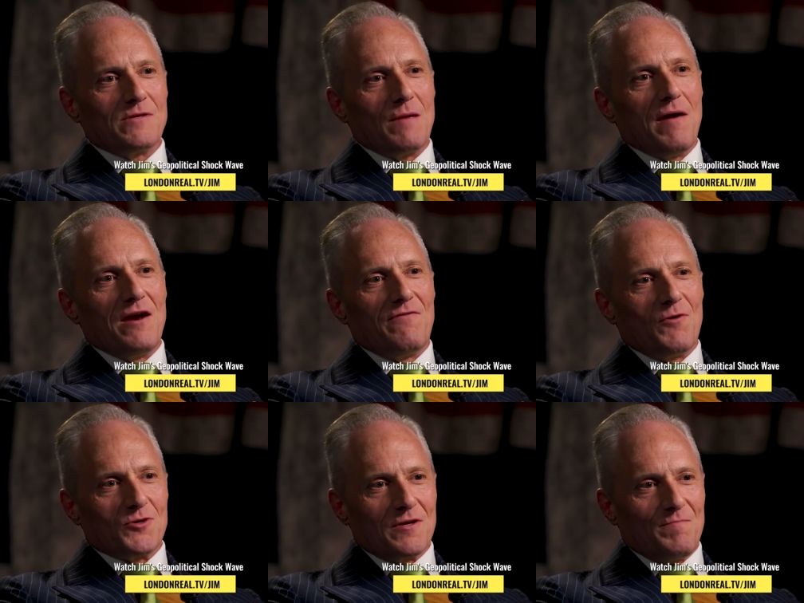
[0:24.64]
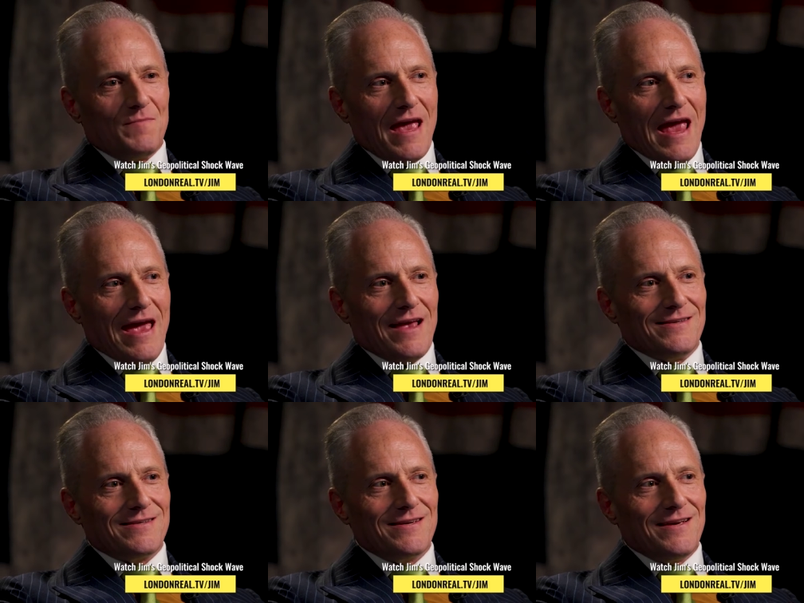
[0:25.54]
was a better version,
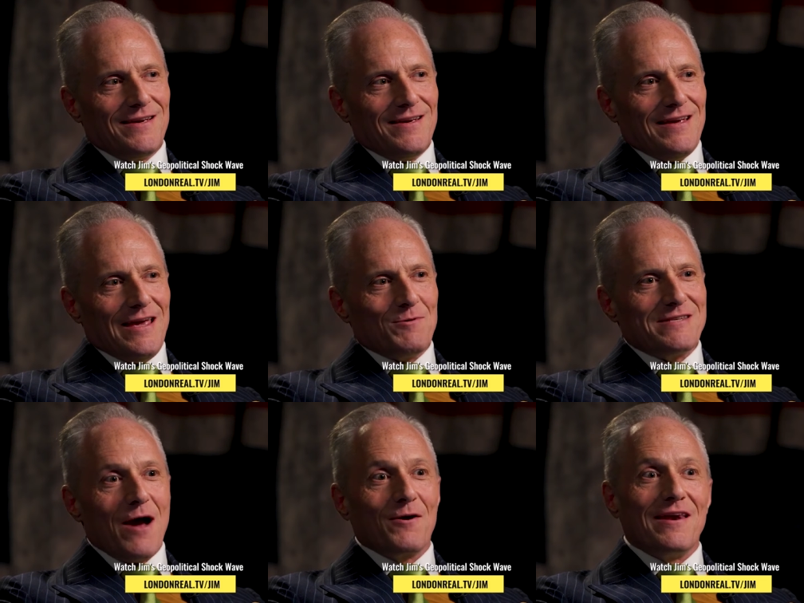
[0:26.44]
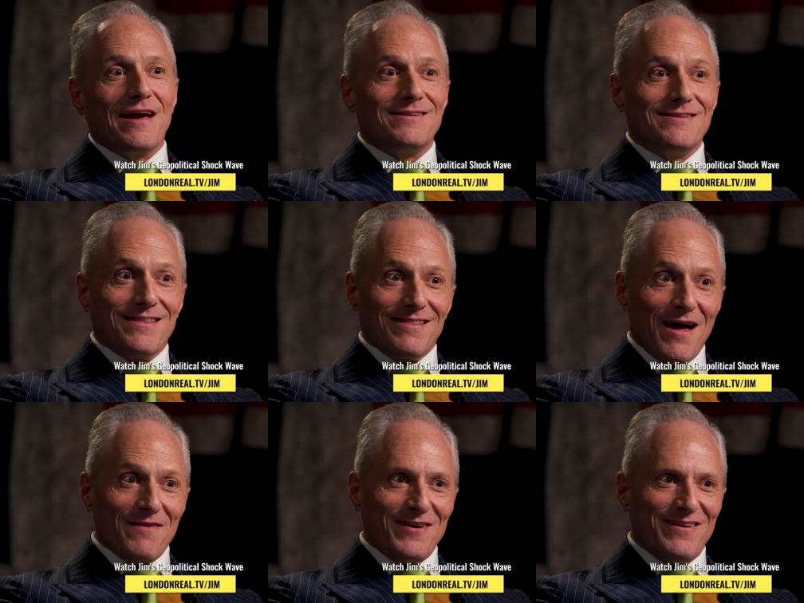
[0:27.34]
and it was now connected to the
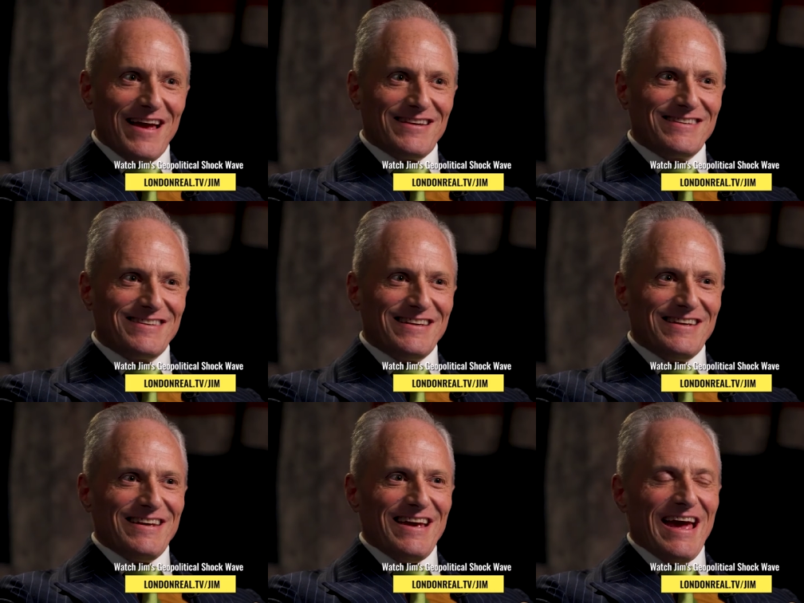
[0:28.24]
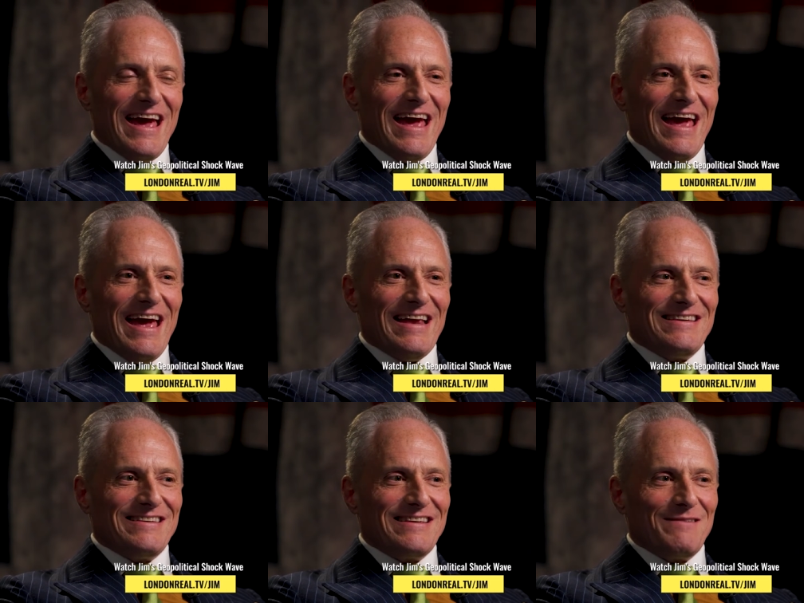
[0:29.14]
live internet. Mm -hmm
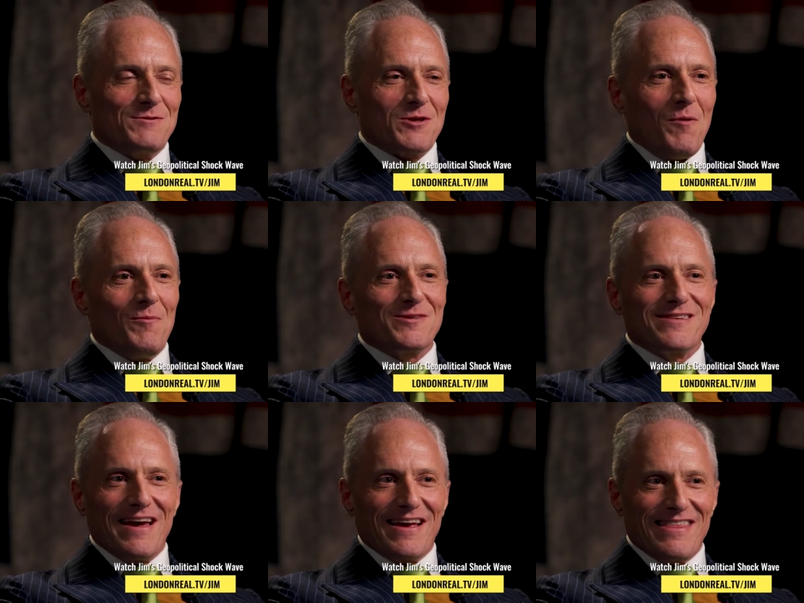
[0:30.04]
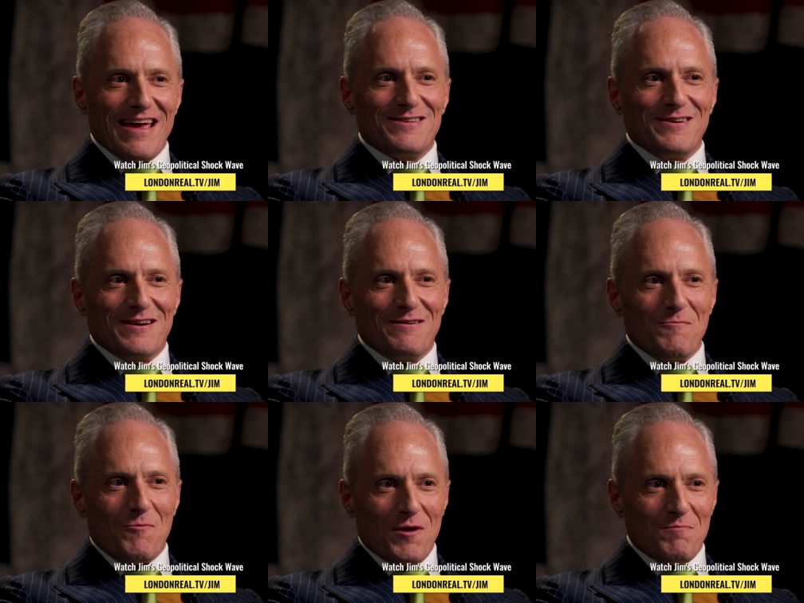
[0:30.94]
and it was almost like they took
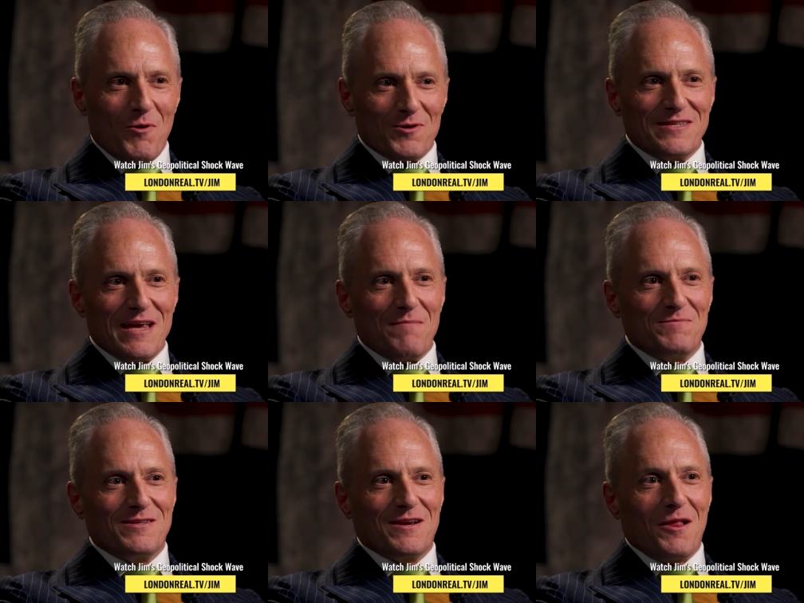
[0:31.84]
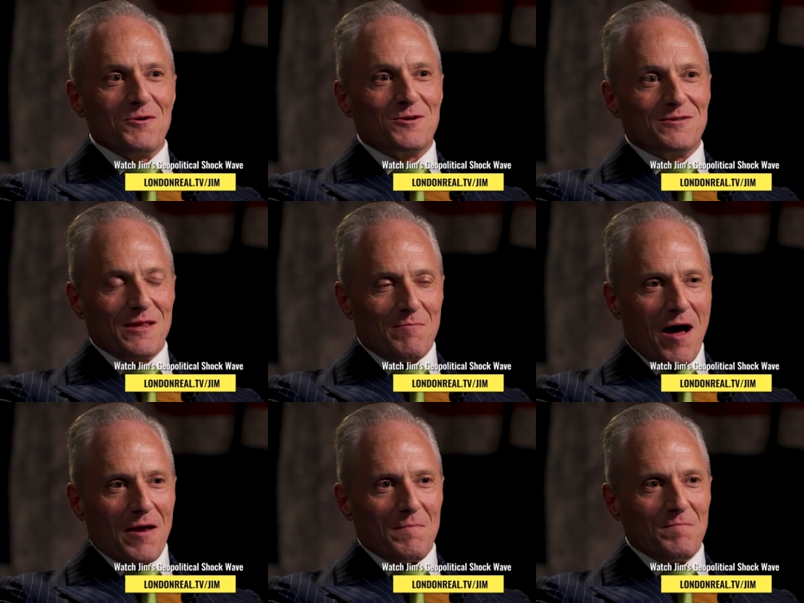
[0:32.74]
one more step closer to the
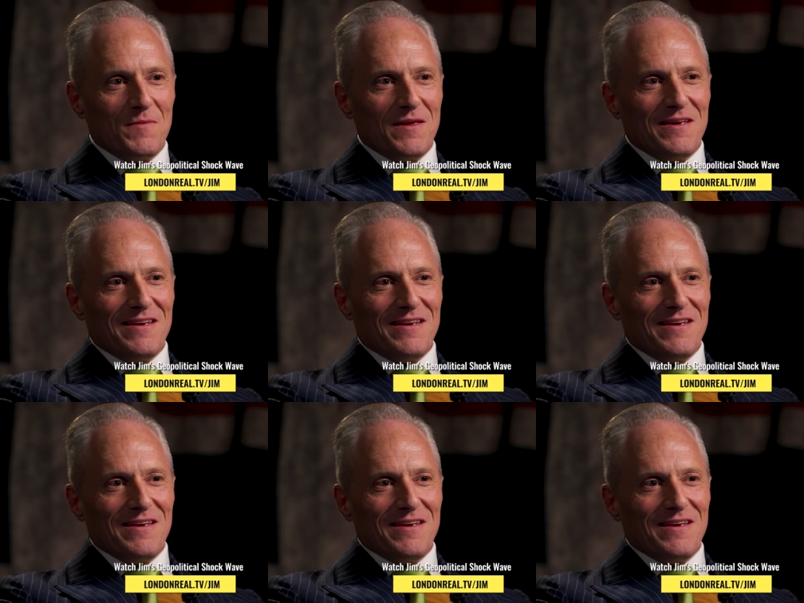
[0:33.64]
bottom